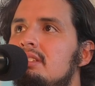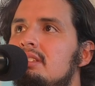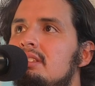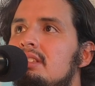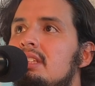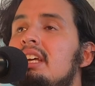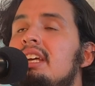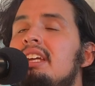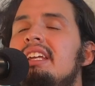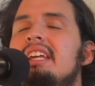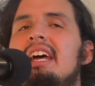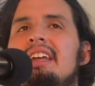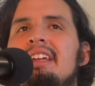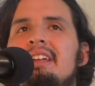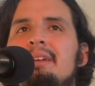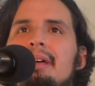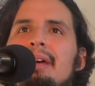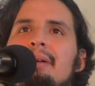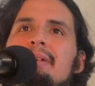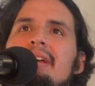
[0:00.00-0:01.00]
Yeah.
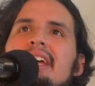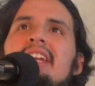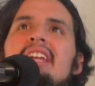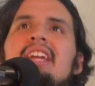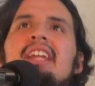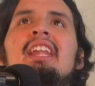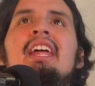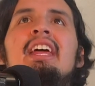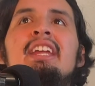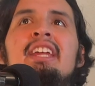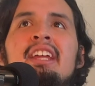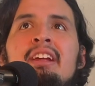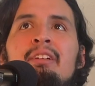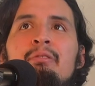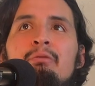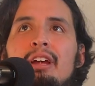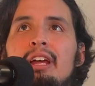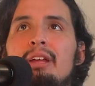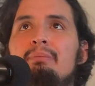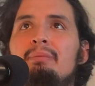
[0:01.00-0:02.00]
I mean, again, like he
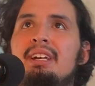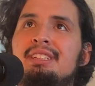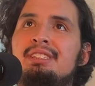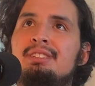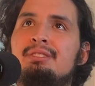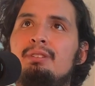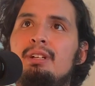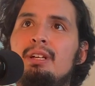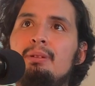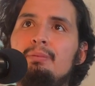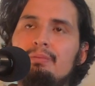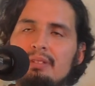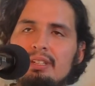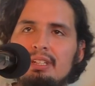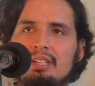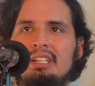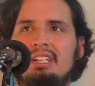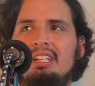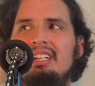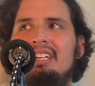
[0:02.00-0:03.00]
read my script,
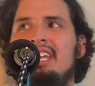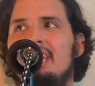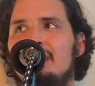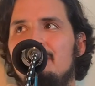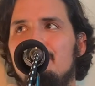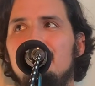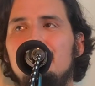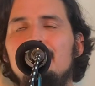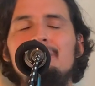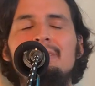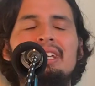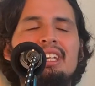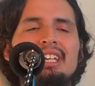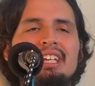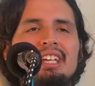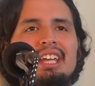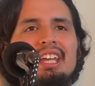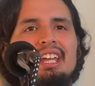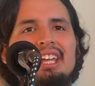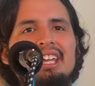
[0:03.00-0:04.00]
Hang 'Em Up,
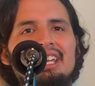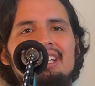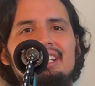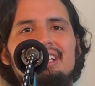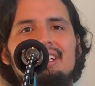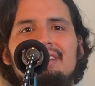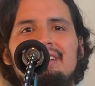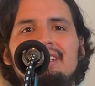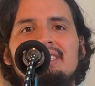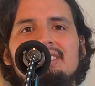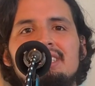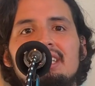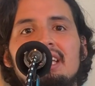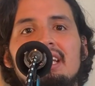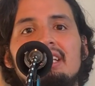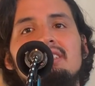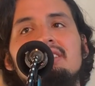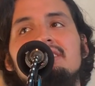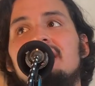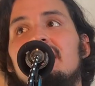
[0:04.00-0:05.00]
and he said like,
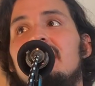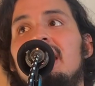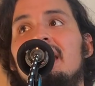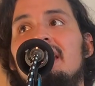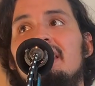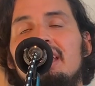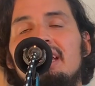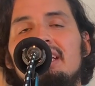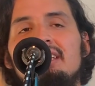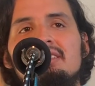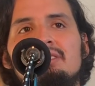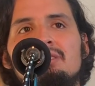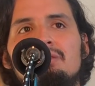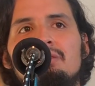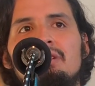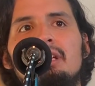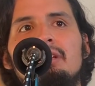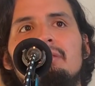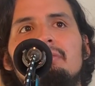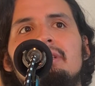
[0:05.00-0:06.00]
dude's like, I like the script.